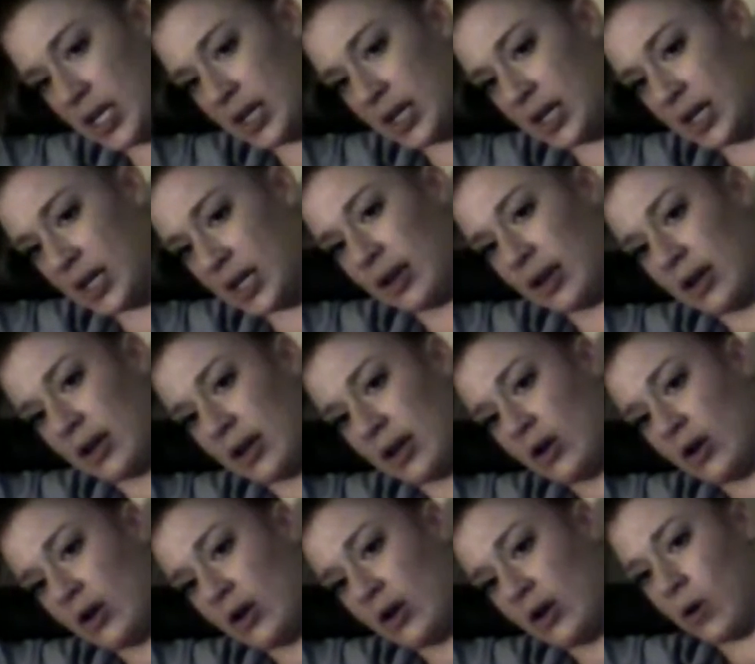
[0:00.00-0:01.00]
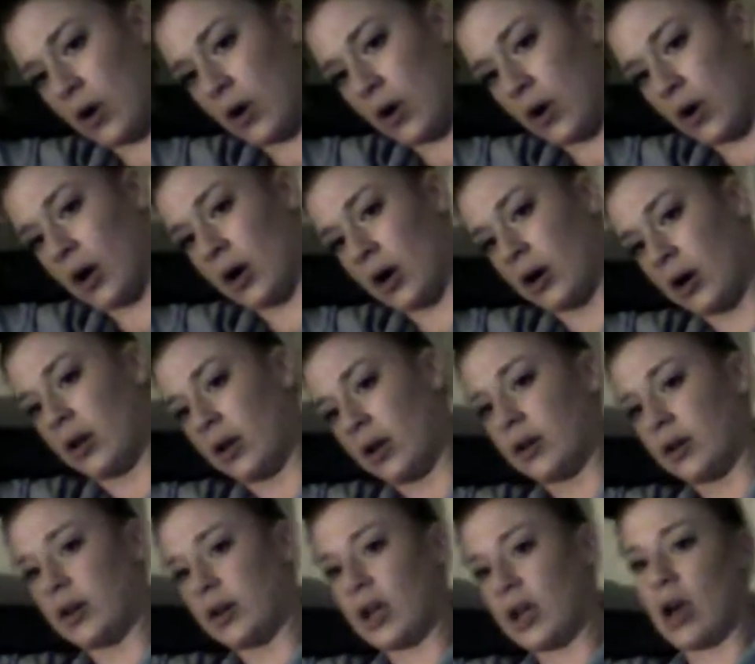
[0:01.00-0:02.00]
or
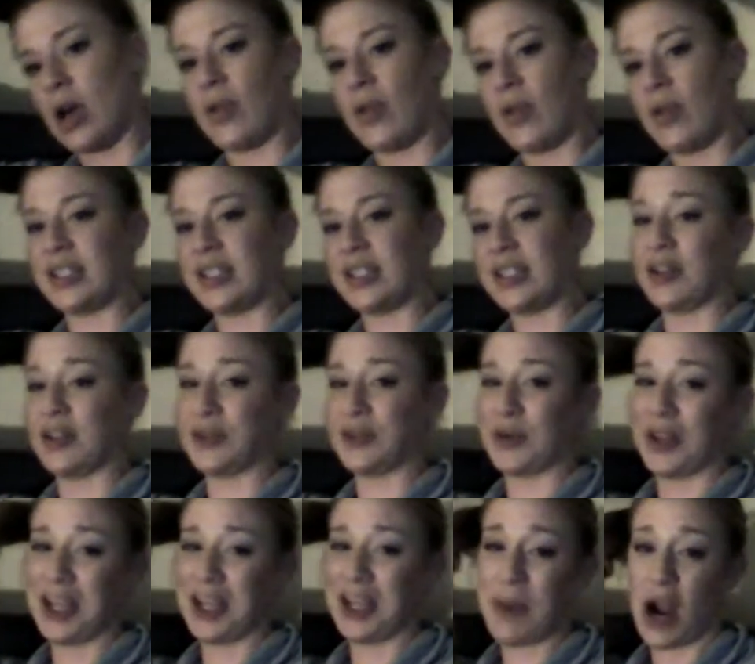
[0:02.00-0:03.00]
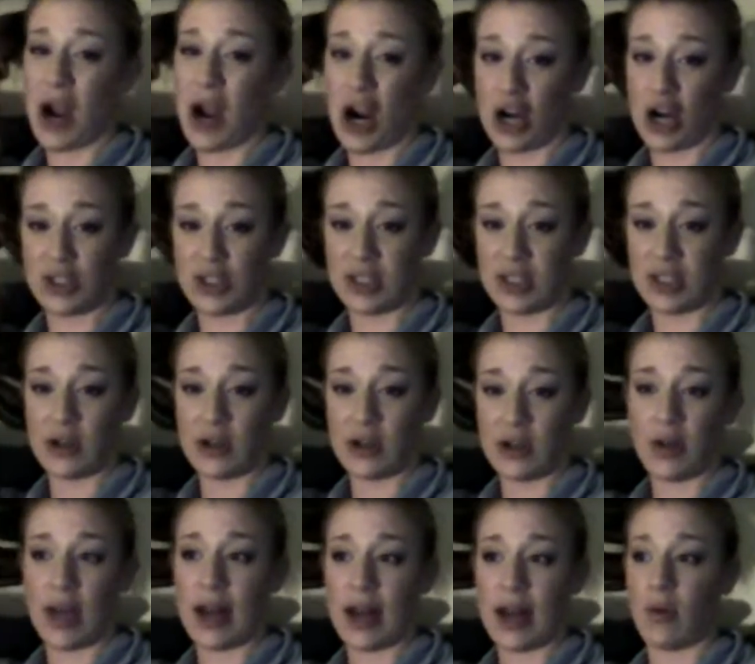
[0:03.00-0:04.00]
no, that sounds really personal, I don't want to
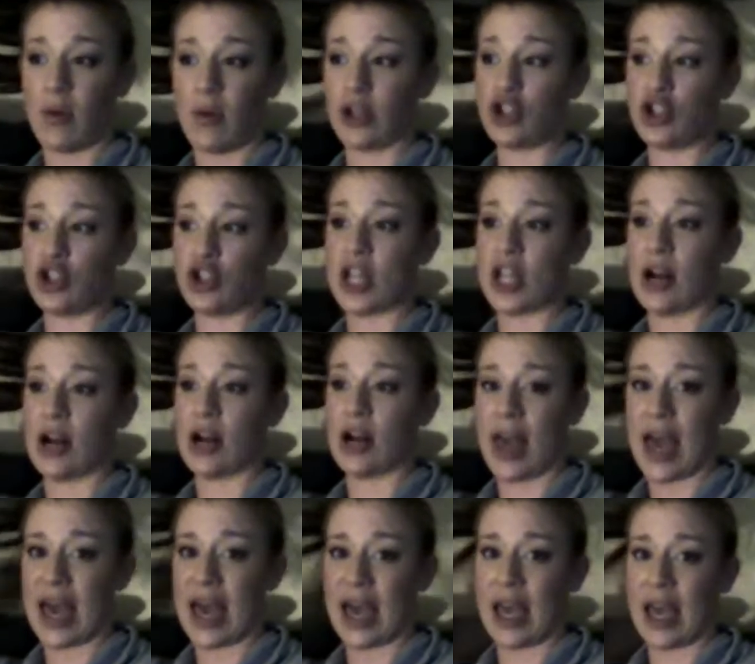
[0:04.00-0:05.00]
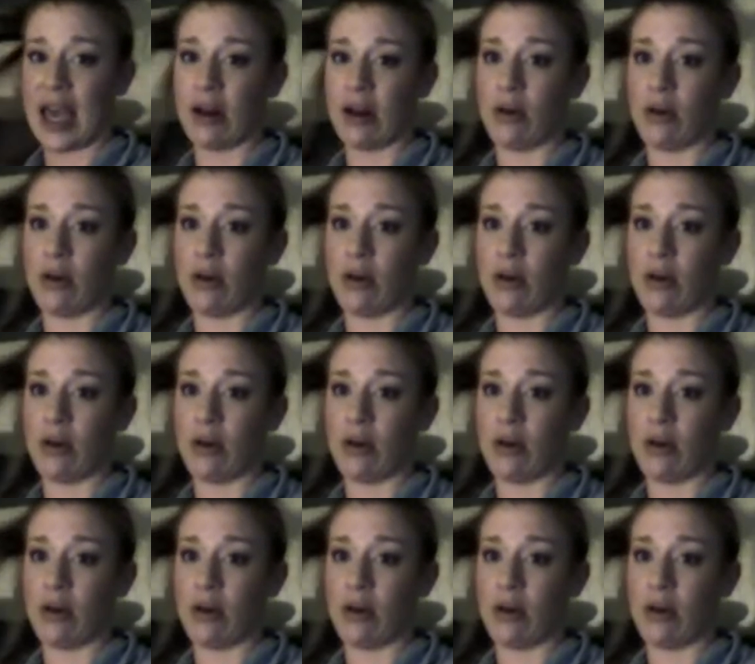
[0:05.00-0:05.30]
share that, or